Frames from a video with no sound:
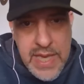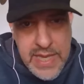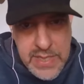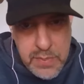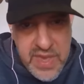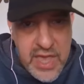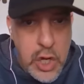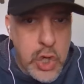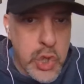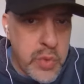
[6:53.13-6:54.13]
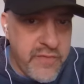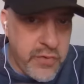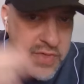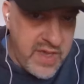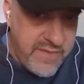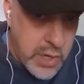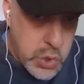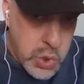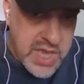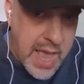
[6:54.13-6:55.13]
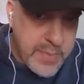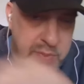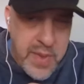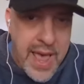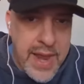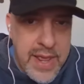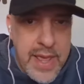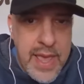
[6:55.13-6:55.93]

is being groomed for the eventual top spot.